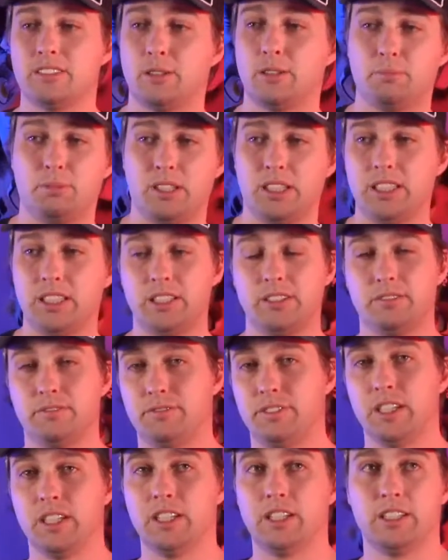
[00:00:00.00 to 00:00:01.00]

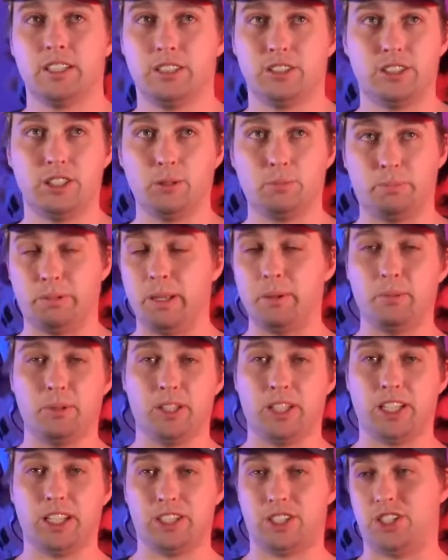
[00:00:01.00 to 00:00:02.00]
There's still people
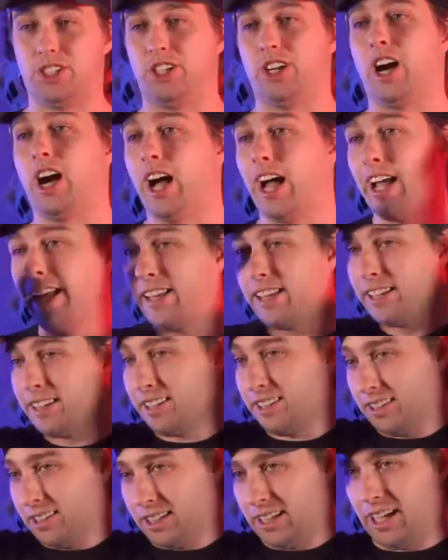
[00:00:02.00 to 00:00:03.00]
that get shot.
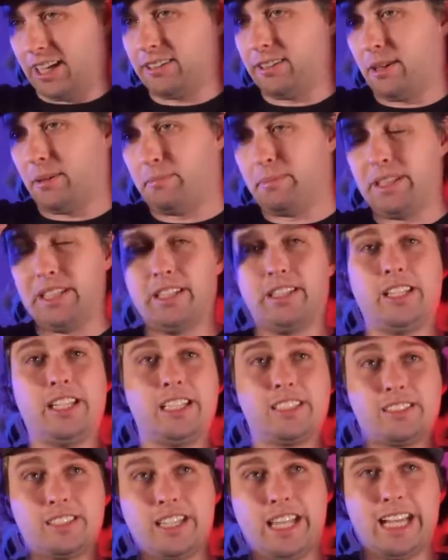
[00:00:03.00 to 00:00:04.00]
Admittedly,
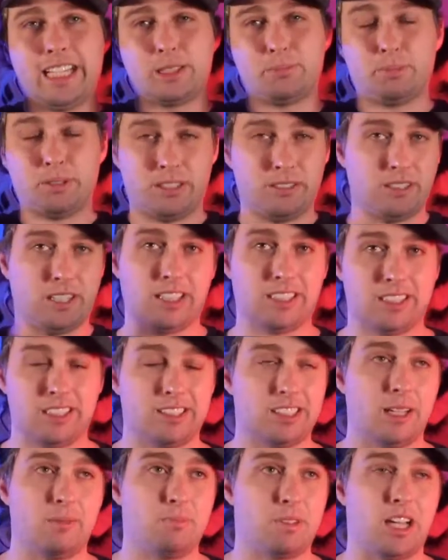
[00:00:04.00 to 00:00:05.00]
it's less, but at the
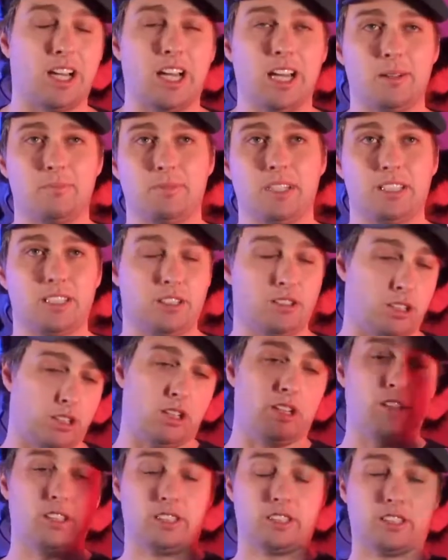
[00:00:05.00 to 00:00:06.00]
same time, they say, like,
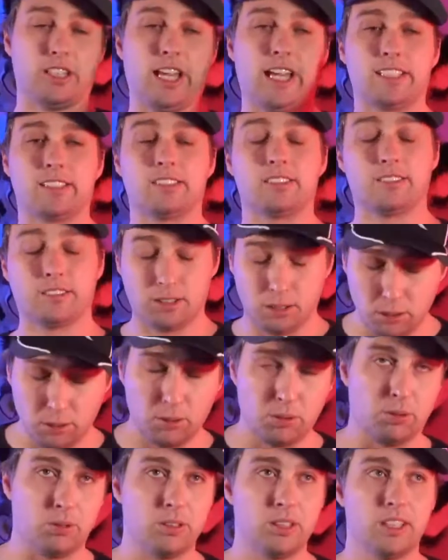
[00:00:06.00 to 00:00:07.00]
oh, it's less.
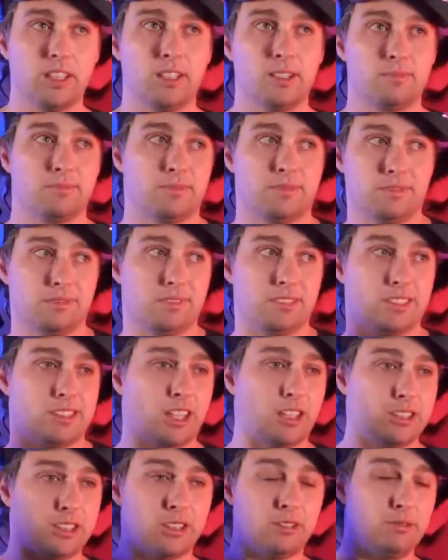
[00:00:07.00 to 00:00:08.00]
Cool. It's
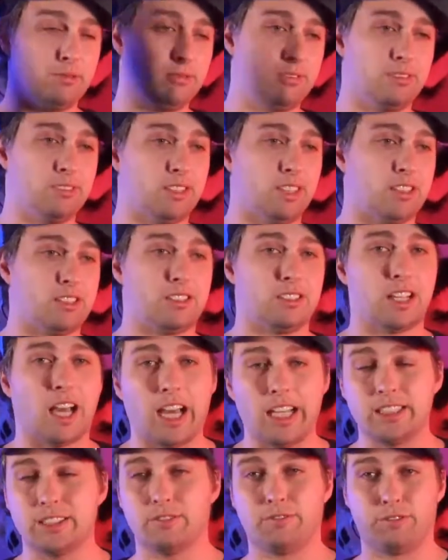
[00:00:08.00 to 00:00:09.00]
also the
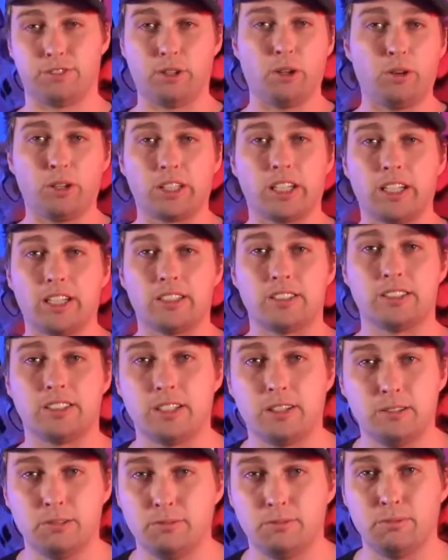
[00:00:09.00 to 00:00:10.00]
size of Florida.
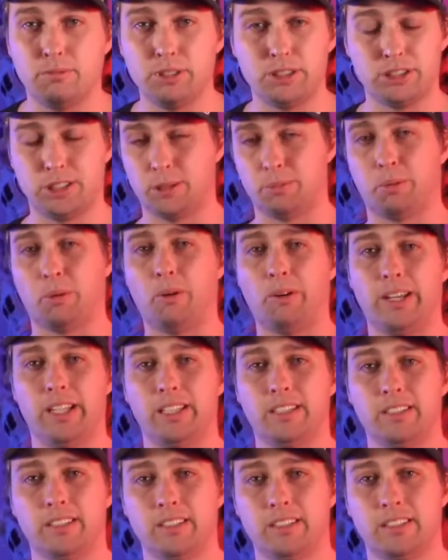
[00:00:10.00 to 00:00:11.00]
So what's your point?